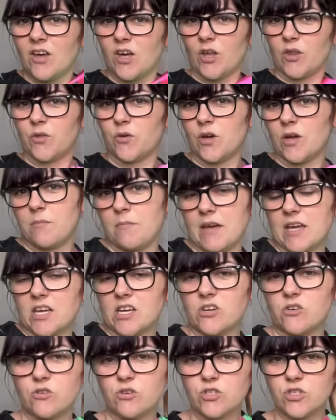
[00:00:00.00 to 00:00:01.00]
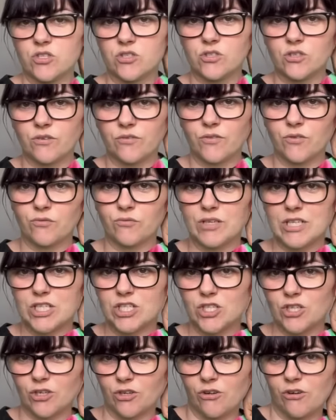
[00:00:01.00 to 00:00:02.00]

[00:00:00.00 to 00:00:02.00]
I thought it'd make a gorgeous sort of Grecian